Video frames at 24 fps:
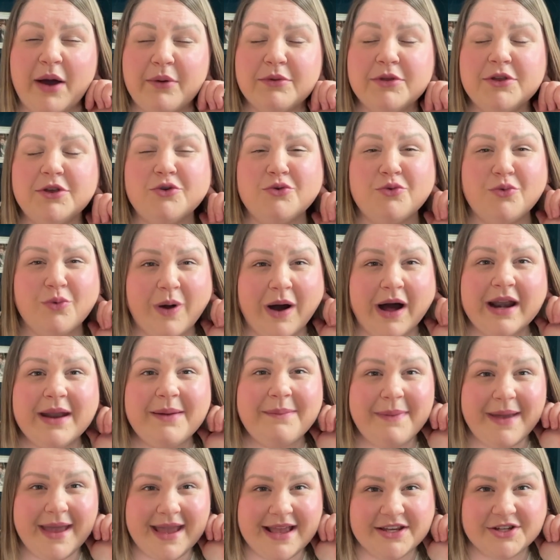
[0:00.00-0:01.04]
you wanna
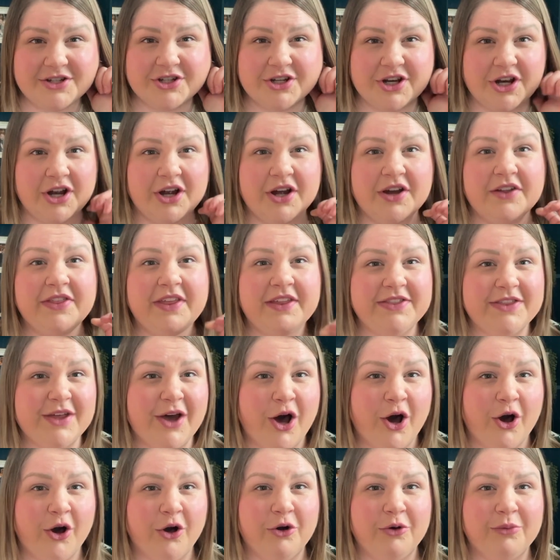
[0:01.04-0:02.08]
make sure that the
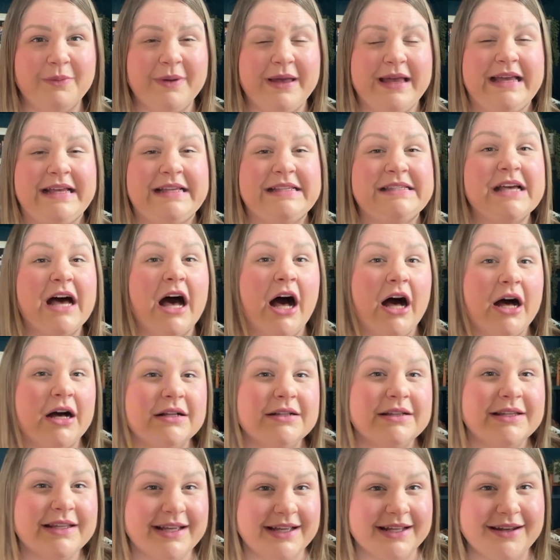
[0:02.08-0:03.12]
home is
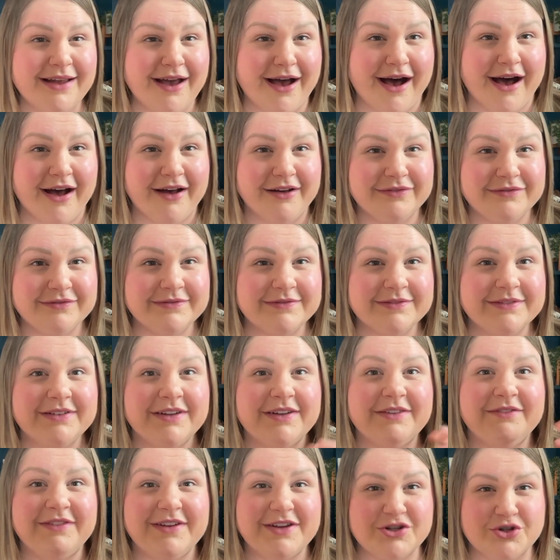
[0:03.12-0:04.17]
ugly enough
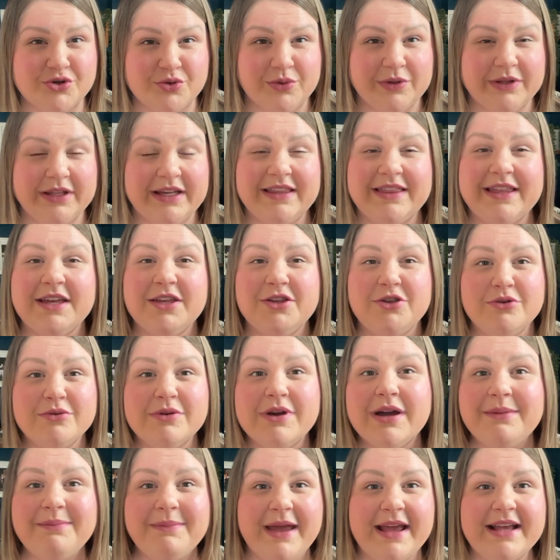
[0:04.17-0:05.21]
visually that you
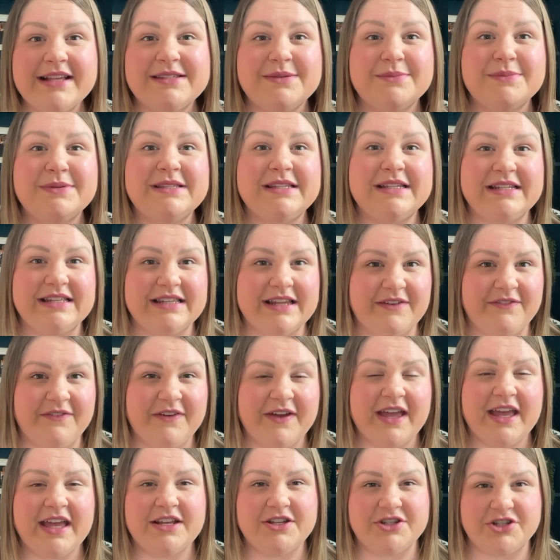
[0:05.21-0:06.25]
can make some
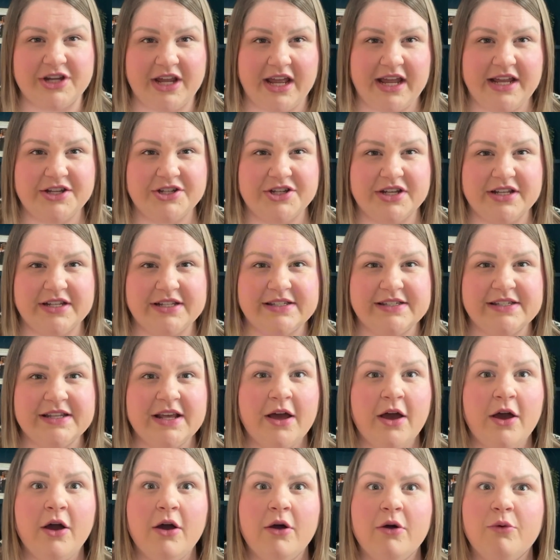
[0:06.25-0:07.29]
significant changes
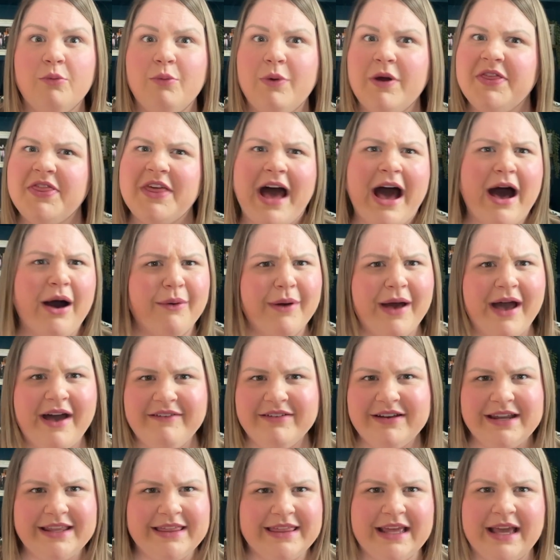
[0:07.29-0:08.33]
without
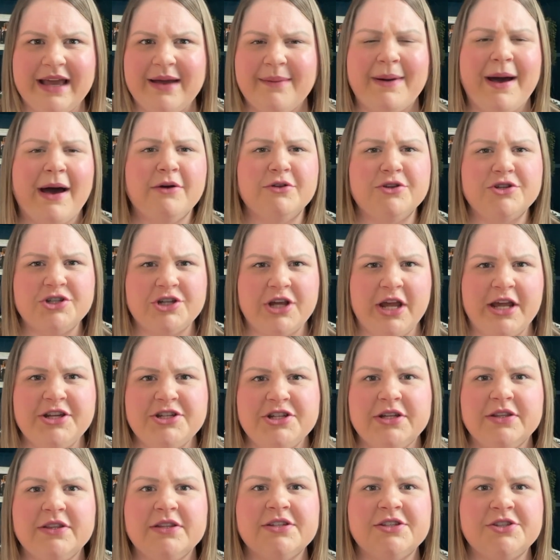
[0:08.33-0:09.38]
having to think about
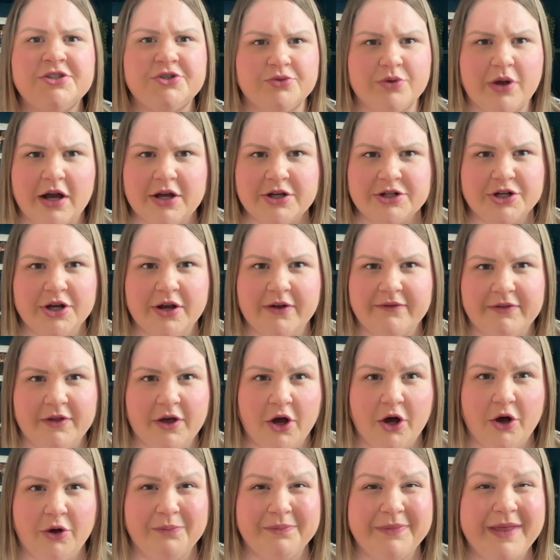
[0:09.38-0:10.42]
changing the structure of the
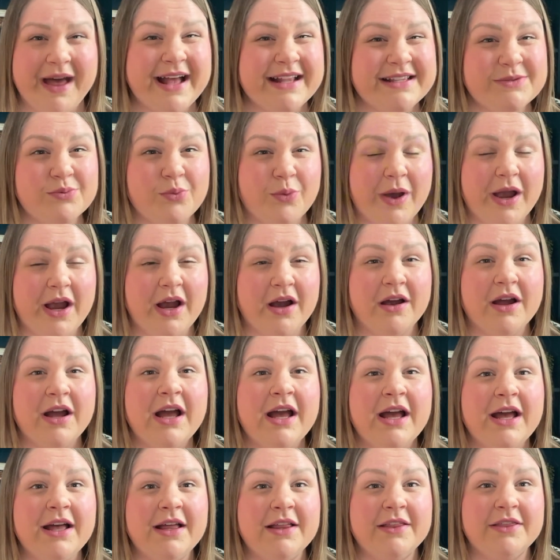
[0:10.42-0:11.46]
home. That's where
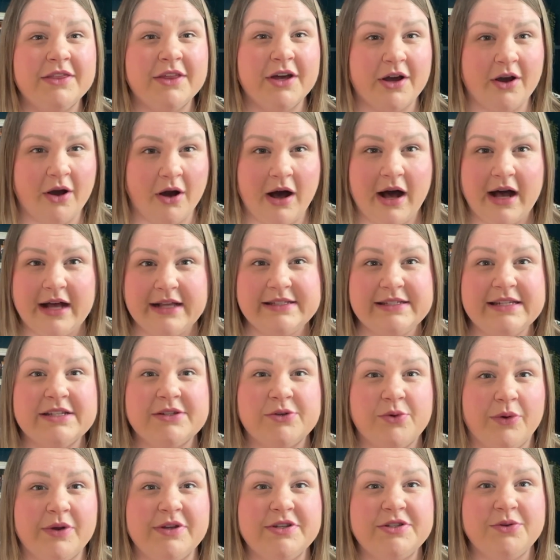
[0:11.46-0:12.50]
the cost is
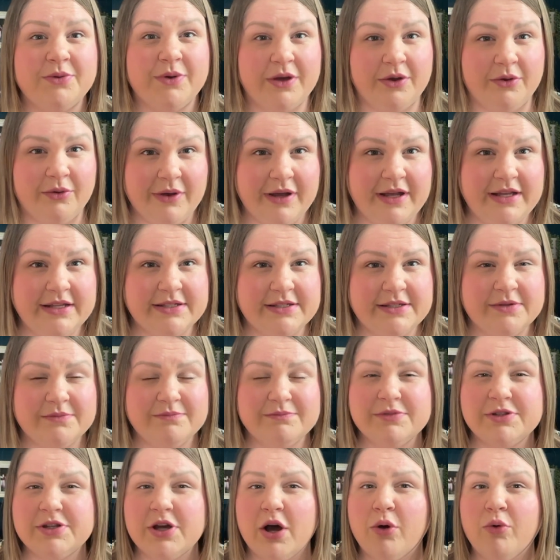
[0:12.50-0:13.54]
going to increase.
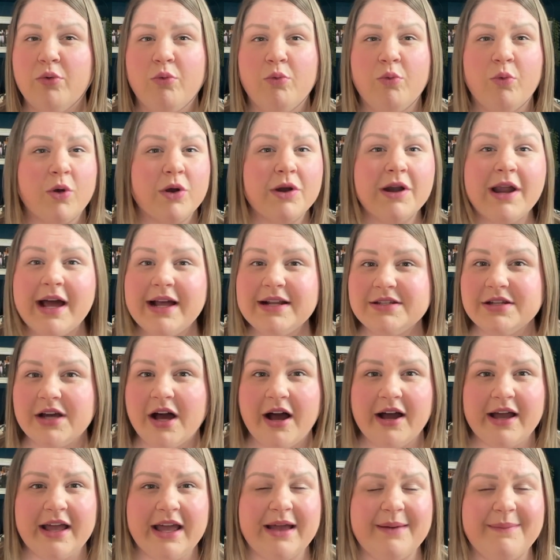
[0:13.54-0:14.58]
So we're not
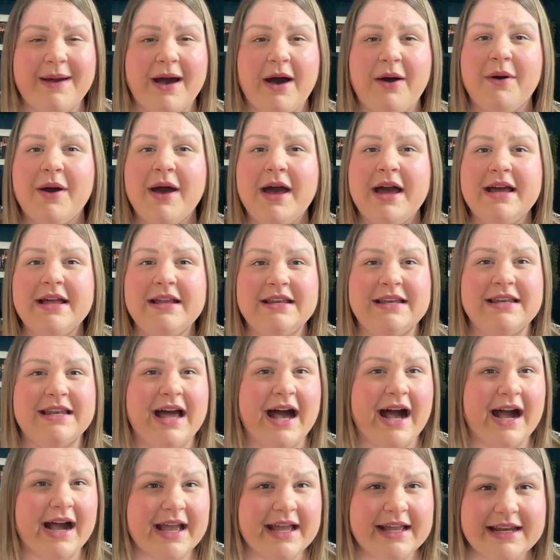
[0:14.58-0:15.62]
talking about
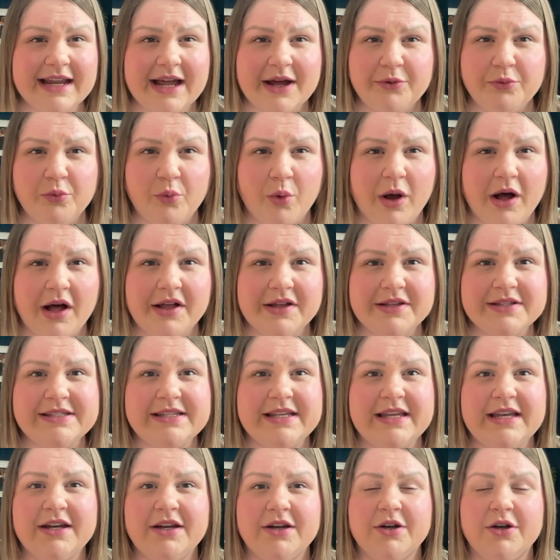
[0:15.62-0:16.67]
knocking down walls
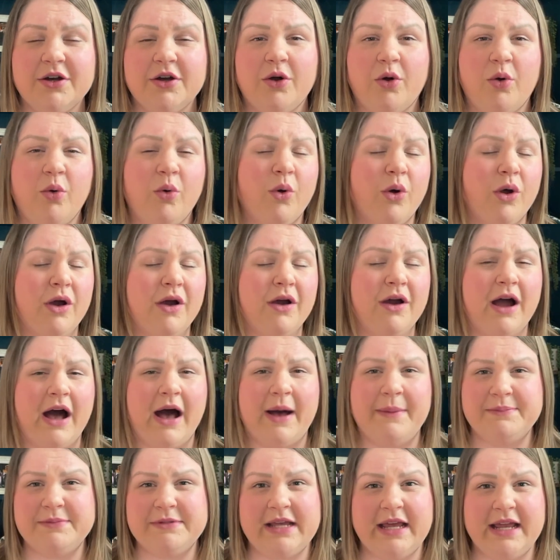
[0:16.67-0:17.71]
here or
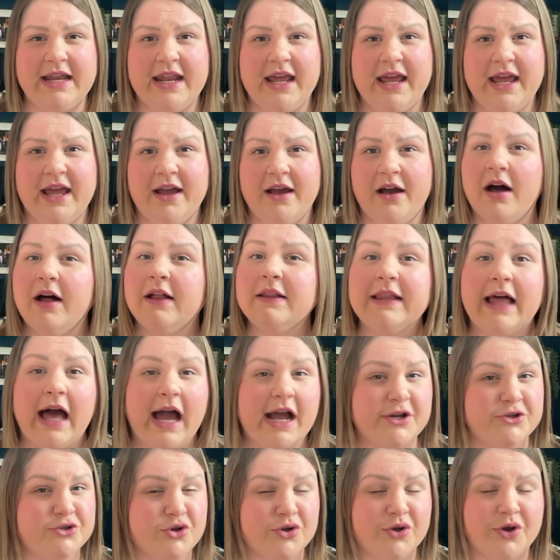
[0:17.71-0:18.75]
updating
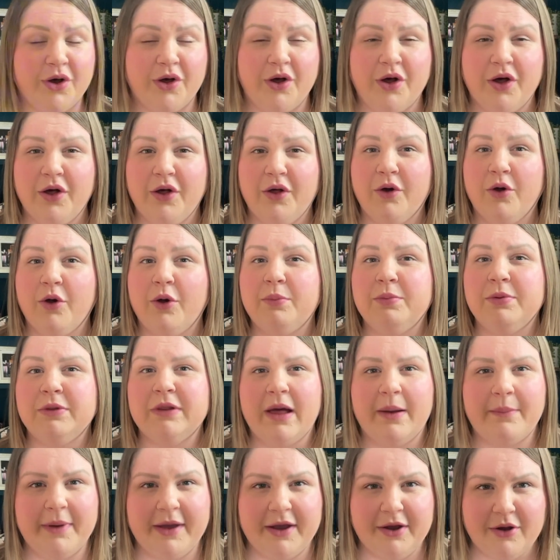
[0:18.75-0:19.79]
electrical or
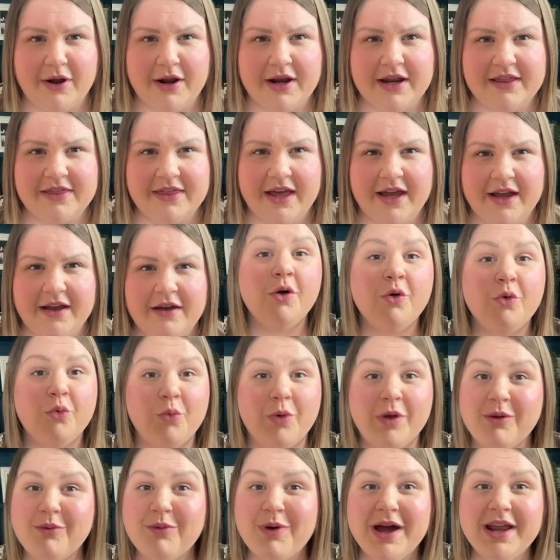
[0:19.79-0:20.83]
plumbing or anything.
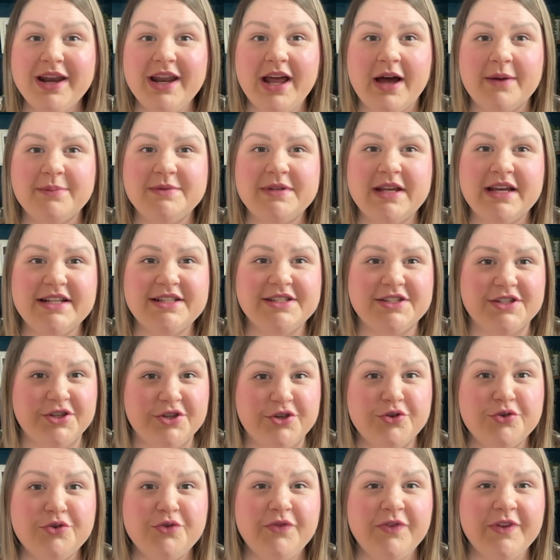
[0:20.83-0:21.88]
We want updates
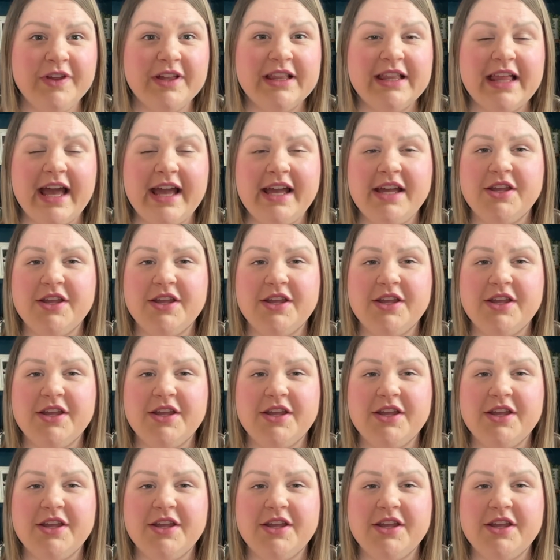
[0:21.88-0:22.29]
you feel like